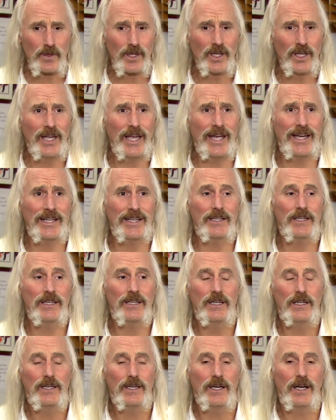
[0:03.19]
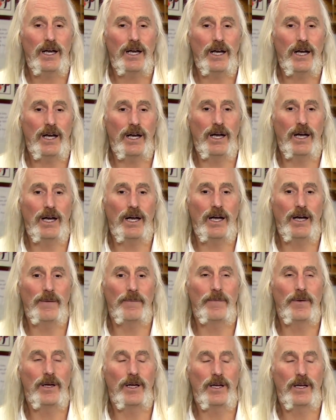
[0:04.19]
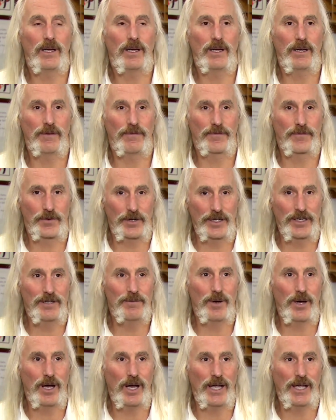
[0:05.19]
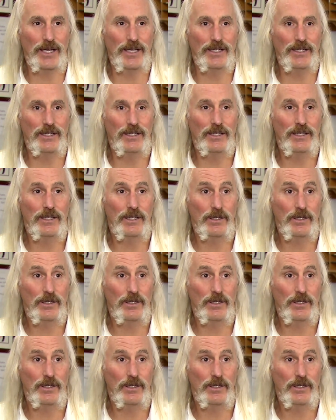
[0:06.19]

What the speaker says: and a friend of mine